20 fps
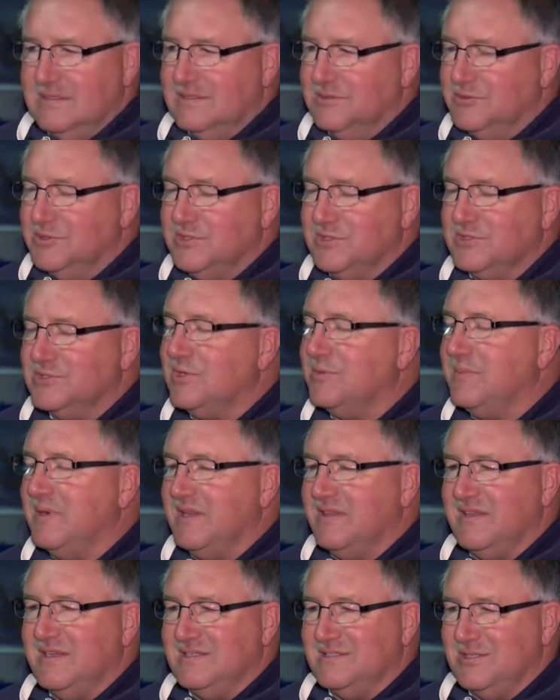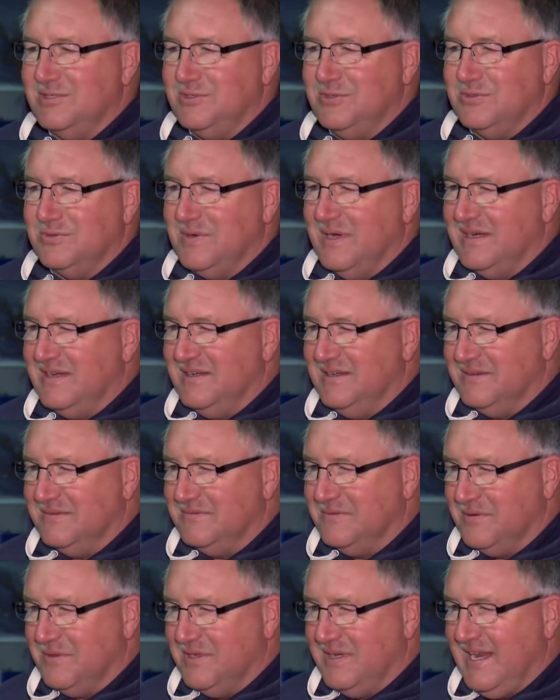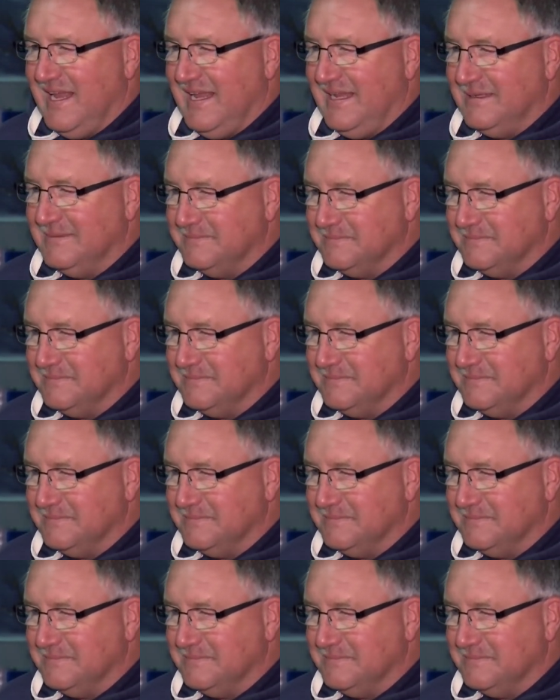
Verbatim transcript: there's just so many things to do around here for the day.